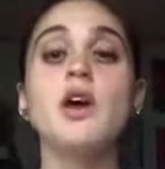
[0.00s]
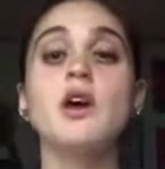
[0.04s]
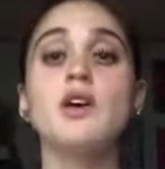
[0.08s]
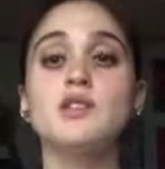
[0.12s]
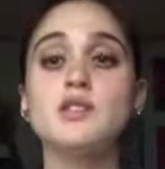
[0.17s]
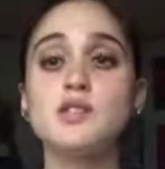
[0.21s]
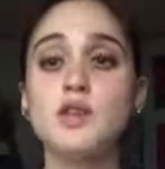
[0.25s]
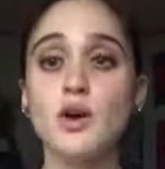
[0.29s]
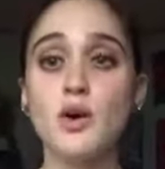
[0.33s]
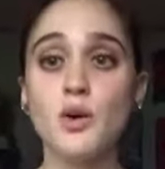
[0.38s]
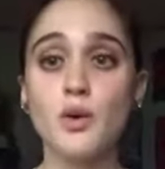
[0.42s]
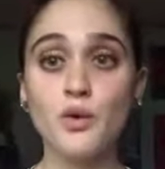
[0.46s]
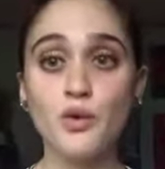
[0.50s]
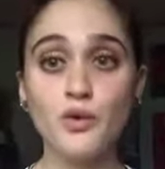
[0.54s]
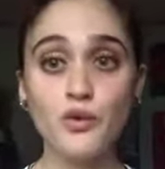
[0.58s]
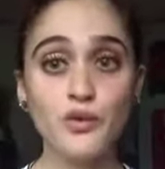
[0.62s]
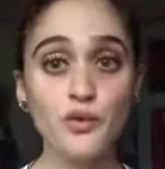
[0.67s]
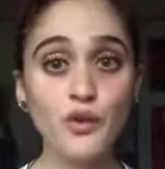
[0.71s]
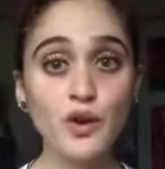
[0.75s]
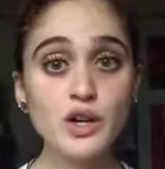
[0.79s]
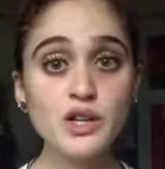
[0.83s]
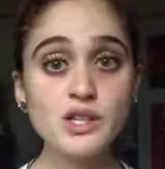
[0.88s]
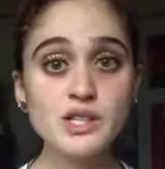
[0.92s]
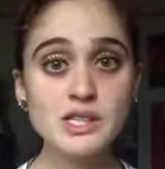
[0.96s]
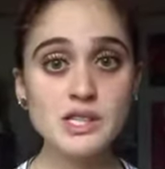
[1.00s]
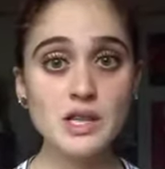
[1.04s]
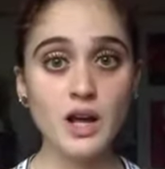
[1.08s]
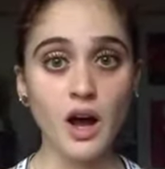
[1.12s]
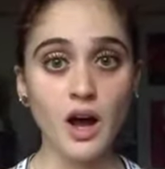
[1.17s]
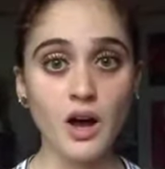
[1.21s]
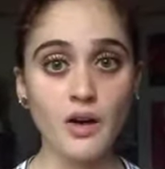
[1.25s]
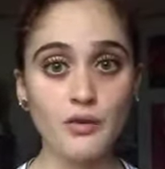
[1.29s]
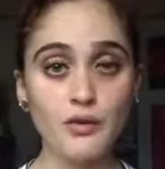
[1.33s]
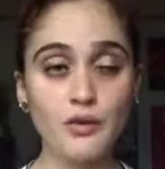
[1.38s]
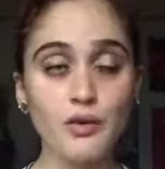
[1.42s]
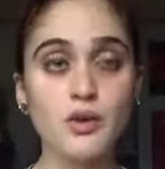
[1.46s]
So first
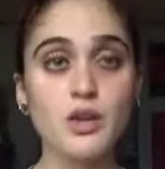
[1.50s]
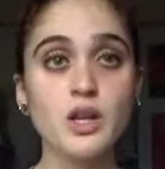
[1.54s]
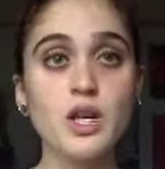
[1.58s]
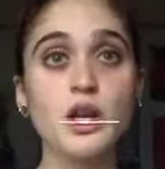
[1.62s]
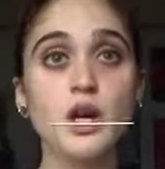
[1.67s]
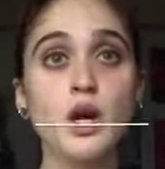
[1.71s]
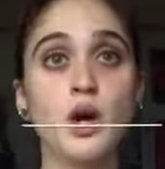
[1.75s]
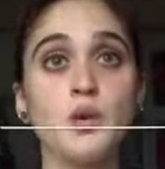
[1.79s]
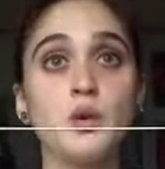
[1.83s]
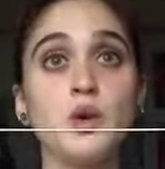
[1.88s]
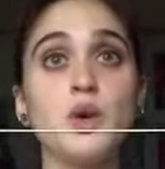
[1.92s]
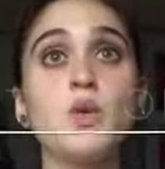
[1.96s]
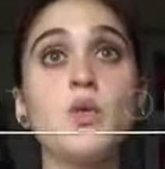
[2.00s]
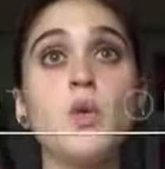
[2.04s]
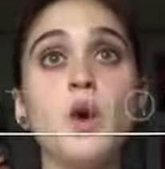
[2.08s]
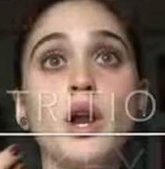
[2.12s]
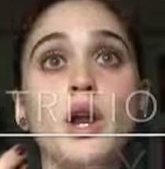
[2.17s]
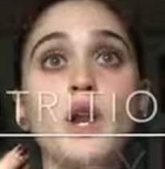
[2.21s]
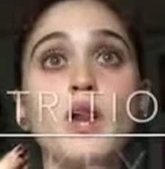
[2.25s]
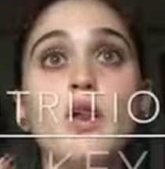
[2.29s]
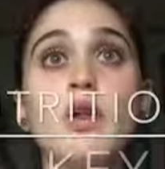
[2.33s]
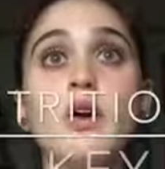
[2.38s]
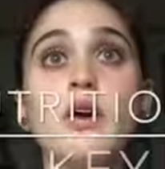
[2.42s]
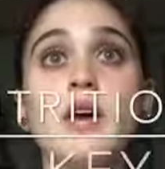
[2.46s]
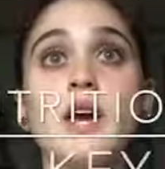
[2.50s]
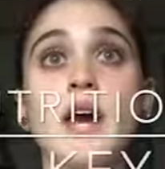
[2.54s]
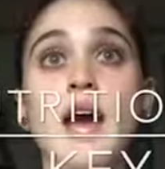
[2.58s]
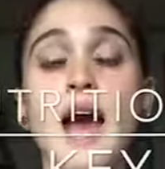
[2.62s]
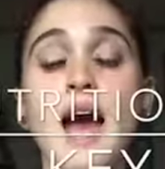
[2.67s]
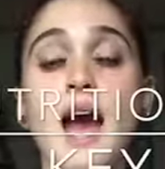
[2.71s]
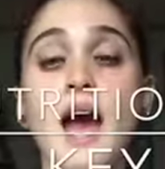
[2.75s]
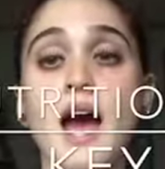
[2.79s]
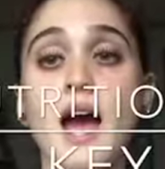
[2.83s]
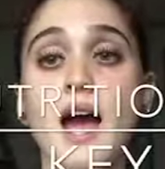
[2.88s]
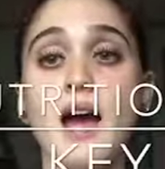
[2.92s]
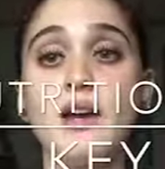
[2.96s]
off, you know, you want to look
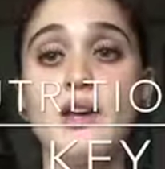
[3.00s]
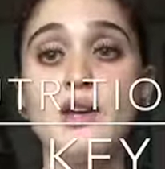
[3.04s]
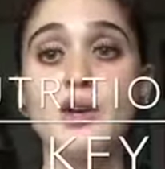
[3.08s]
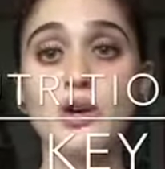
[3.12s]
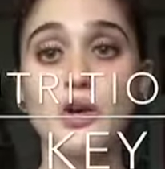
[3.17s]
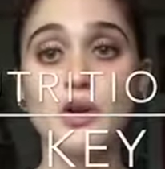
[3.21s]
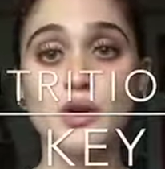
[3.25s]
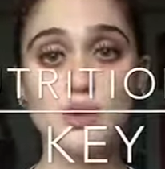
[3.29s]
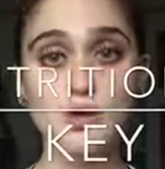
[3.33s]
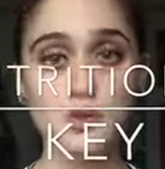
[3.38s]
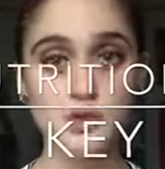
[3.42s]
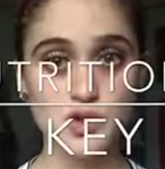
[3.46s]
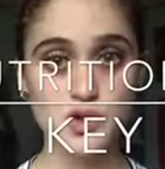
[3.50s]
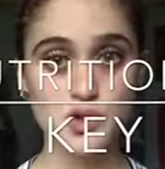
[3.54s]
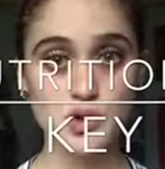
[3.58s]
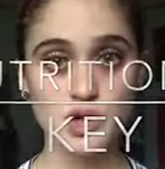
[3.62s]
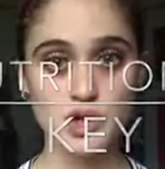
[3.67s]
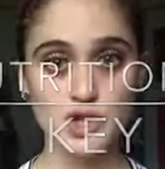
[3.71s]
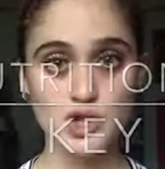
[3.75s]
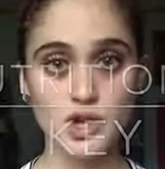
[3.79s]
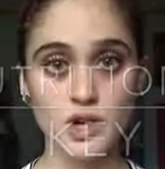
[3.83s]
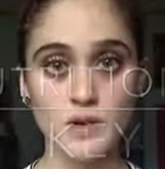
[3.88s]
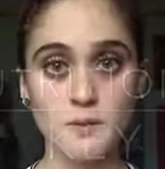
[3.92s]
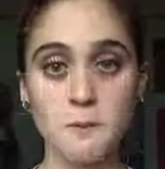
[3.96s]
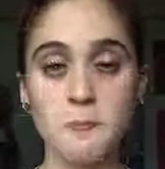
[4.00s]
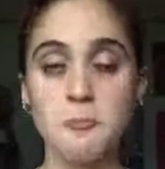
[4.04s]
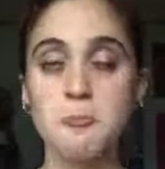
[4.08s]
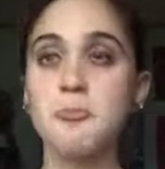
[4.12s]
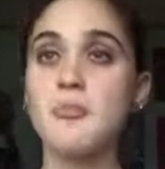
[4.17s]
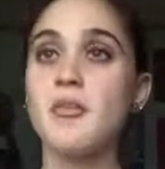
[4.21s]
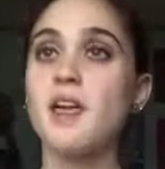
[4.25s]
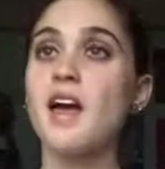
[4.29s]
at your nutrition.